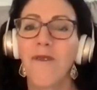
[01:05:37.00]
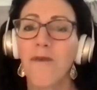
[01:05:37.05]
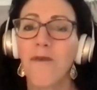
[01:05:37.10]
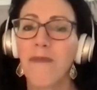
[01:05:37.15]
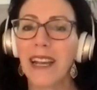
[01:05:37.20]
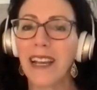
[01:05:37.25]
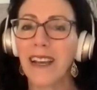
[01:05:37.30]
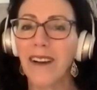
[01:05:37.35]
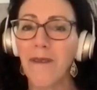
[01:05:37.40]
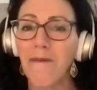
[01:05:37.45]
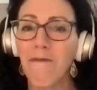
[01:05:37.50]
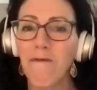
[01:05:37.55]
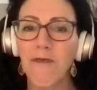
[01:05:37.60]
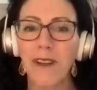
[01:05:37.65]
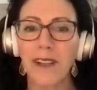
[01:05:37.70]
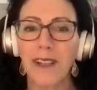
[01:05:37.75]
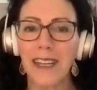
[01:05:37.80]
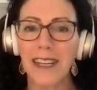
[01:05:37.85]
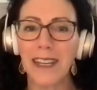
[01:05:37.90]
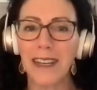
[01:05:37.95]
Rebecca, I
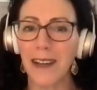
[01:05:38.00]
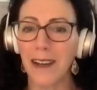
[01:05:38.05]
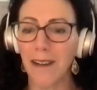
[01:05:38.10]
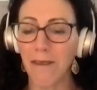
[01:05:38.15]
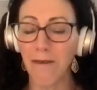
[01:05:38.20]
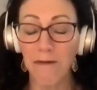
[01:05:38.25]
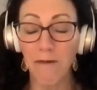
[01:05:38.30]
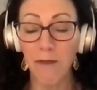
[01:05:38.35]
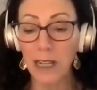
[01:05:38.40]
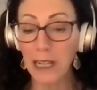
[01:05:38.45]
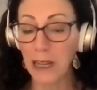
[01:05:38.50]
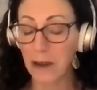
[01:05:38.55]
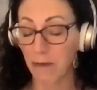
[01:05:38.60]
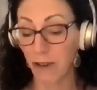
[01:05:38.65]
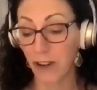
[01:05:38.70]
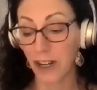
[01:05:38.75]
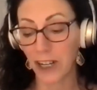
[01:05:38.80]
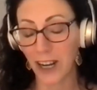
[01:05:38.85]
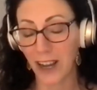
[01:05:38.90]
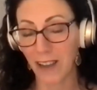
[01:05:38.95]
really
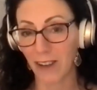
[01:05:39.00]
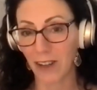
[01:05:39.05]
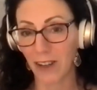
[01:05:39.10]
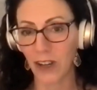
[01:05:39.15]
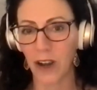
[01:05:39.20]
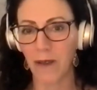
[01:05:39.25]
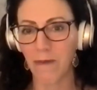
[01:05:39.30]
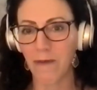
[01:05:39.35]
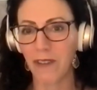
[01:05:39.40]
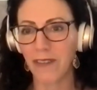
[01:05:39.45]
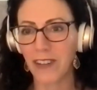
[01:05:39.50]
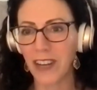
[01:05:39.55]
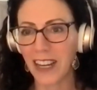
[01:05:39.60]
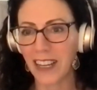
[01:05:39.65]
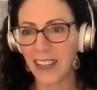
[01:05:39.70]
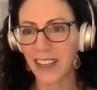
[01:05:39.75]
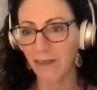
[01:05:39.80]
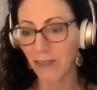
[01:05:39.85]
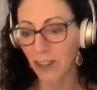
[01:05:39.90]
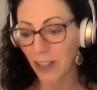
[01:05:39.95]
appreciate the time you've
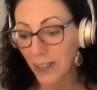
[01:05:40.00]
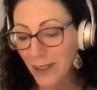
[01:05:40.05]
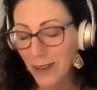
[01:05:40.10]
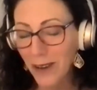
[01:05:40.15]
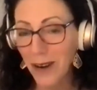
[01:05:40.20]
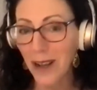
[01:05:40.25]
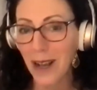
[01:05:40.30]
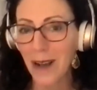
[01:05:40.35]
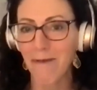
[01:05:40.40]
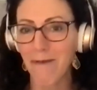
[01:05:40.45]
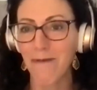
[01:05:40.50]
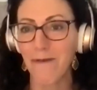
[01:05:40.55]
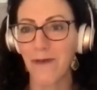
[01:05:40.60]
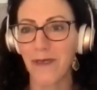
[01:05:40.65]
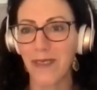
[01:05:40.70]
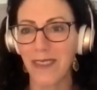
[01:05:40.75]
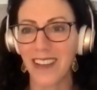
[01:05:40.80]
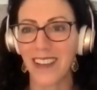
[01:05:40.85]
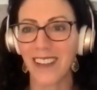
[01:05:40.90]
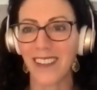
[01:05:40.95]
taken. I've just got a couple more
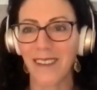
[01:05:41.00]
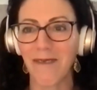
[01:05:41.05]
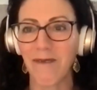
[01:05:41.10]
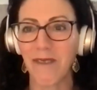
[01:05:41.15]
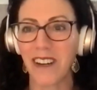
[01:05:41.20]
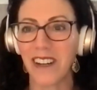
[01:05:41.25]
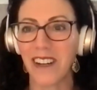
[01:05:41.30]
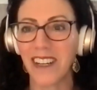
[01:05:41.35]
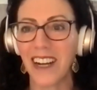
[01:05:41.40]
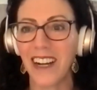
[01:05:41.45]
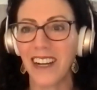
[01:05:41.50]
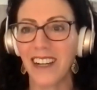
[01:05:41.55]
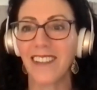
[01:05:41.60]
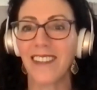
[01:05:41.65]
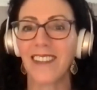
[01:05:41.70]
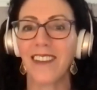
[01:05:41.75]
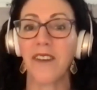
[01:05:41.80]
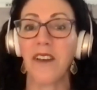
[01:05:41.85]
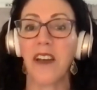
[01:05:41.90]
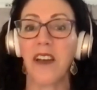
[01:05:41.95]
things I wanted to
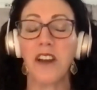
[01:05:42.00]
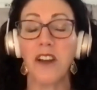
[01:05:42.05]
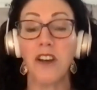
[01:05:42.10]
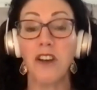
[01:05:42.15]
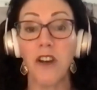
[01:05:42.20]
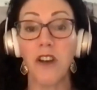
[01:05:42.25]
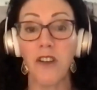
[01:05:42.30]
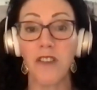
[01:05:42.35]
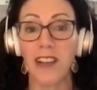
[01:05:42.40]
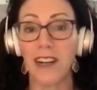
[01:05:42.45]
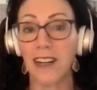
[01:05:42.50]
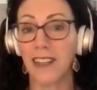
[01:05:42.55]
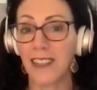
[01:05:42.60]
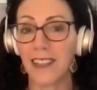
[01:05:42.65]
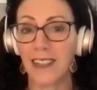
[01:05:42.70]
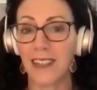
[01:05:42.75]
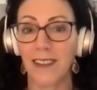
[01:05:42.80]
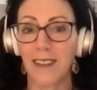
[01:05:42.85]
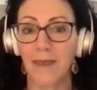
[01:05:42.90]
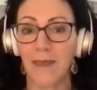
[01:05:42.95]
ask you, and I know that
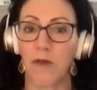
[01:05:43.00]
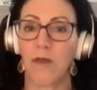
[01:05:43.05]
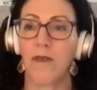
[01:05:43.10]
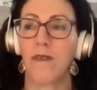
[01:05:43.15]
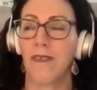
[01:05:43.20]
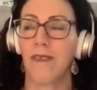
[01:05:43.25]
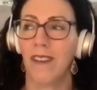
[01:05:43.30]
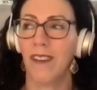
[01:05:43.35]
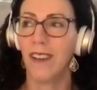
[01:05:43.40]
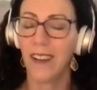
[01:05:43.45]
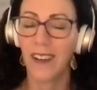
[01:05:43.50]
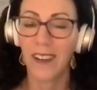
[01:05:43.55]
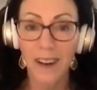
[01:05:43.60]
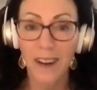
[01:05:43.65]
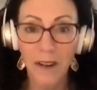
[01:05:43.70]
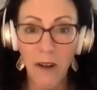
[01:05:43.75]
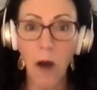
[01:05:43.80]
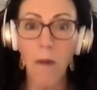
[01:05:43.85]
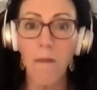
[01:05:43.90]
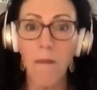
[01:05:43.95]
listeners would
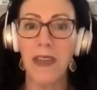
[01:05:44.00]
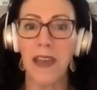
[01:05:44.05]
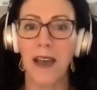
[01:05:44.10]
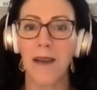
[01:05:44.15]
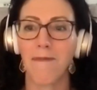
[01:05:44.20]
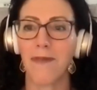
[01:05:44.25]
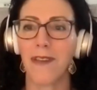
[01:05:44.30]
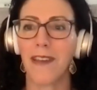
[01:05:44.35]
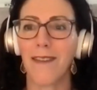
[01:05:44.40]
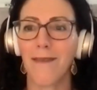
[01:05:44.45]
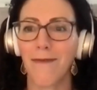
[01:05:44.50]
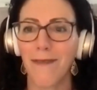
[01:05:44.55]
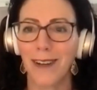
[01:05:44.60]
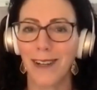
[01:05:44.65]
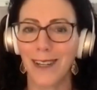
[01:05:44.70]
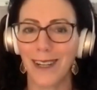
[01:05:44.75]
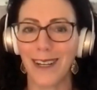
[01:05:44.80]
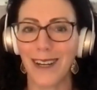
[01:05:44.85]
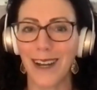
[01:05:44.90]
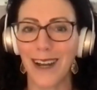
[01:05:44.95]
not be happy if I
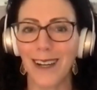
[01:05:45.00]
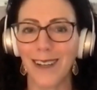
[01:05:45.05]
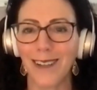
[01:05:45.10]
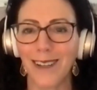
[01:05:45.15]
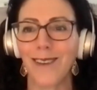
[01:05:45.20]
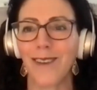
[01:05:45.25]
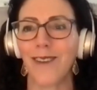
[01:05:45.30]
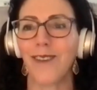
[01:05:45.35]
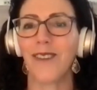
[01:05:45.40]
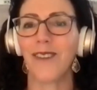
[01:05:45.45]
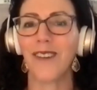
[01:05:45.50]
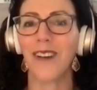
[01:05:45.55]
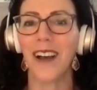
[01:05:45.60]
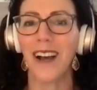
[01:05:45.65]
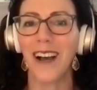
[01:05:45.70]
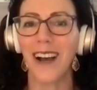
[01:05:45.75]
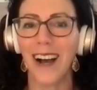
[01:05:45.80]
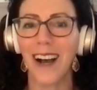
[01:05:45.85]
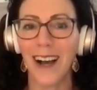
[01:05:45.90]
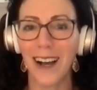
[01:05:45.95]
didn't ask you,
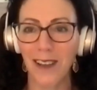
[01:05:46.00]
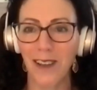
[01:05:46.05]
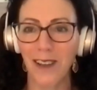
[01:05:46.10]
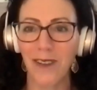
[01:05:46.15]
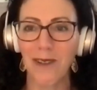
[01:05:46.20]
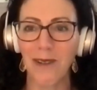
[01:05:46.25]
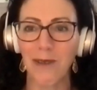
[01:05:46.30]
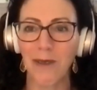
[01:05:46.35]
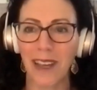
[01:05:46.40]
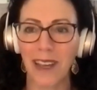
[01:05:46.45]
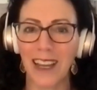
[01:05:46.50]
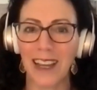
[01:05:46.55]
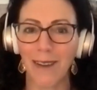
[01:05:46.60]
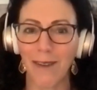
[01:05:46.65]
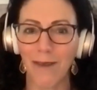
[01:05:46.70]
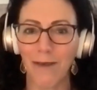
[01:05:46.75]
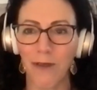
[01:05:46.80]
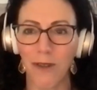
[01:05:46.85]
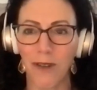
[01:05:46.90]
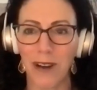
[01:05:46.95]
are you looking
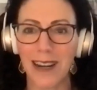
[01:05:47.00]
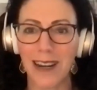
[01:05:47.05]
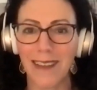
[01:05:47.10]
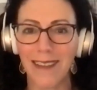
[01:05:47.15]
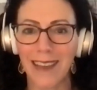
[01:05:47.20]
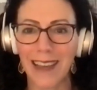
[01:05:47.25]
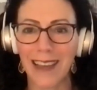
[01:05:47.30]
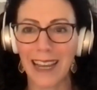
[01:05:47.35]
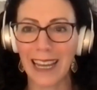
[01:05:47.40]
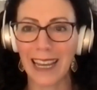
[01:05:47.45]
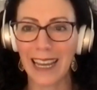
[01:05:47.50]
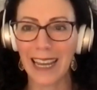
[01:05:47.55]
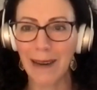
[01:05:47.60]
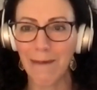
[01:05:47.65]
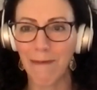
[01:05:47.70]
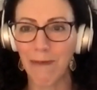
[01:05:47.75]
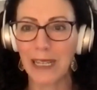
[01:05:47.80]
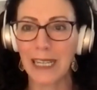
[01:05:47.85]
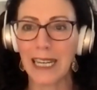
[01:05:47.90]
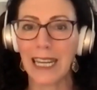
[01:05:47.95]
for anything in
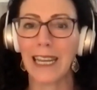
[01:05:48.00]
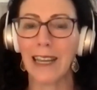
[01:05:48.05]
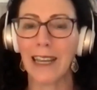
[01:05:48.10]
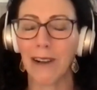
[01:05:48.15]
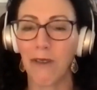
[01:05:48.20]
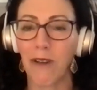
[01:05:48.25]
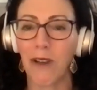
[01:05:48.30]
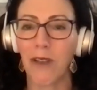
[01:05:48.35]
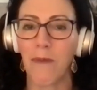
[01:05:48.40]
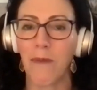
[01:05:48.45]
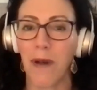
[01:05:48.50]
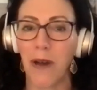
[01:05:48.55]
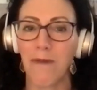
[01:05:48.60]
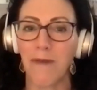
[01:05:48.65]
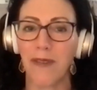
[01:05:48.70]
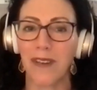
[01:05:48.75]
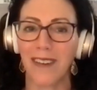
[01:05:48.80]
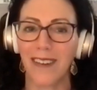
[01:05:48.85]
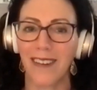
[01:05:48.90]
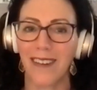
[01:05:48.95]
particular at the
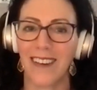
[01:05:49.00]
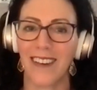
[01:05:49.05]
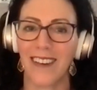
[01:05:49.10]
moment?